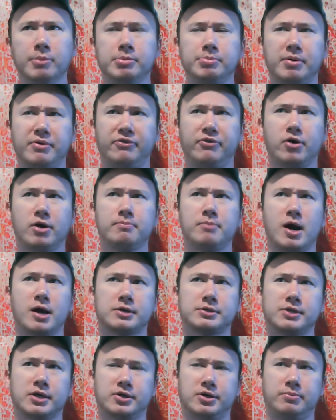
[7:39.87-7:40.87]
Before
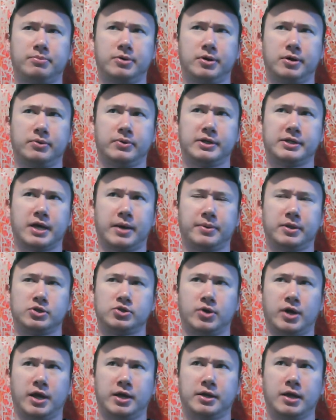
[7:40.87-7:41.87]
Mark Zuckerberg went down the
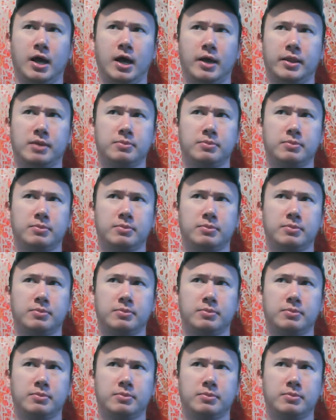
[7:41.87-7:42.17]
drain,